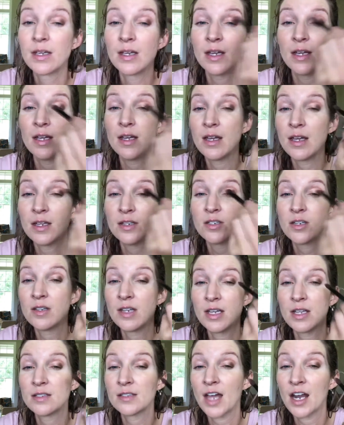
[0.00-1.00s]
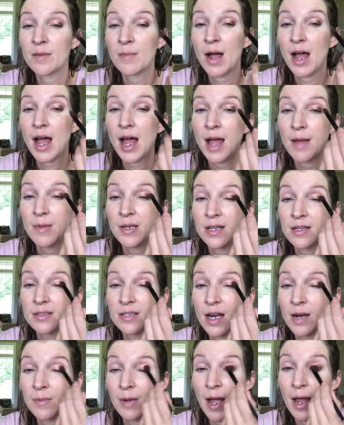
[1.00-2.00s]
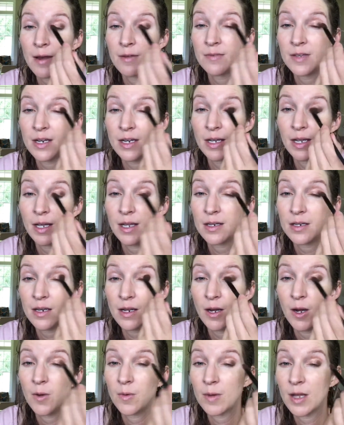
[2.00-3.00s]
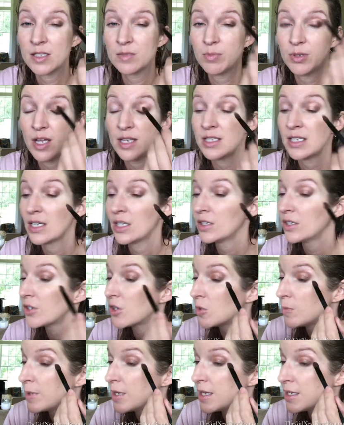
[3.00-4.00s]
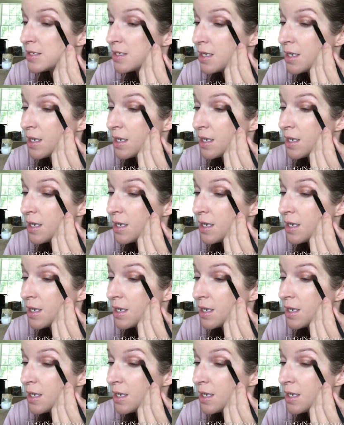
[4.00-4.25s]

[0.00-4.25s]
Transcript: the inside of my eye, because then I'm kind of getting it, it's blending a little bit.